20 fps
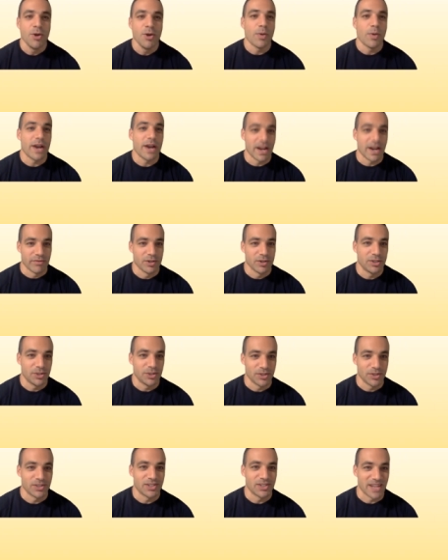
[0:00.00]
what every
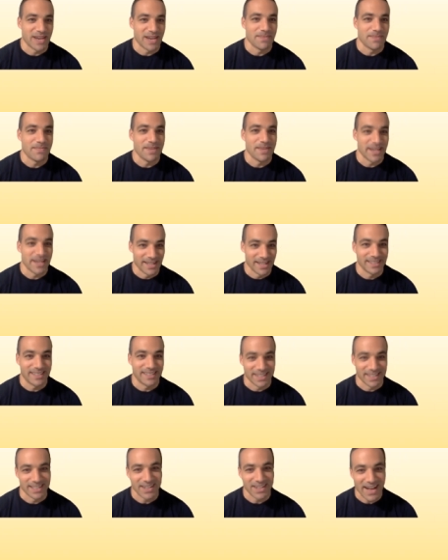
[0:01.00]
student's name is
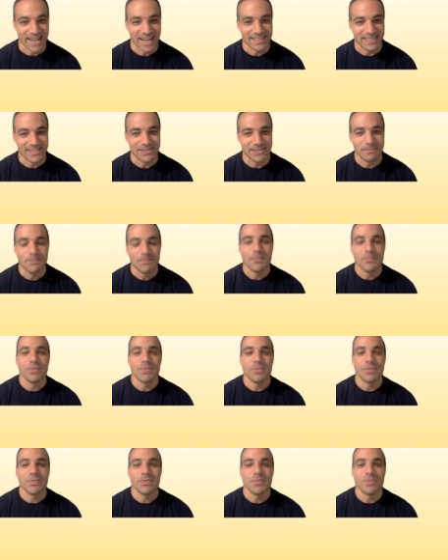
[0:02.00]
in the class.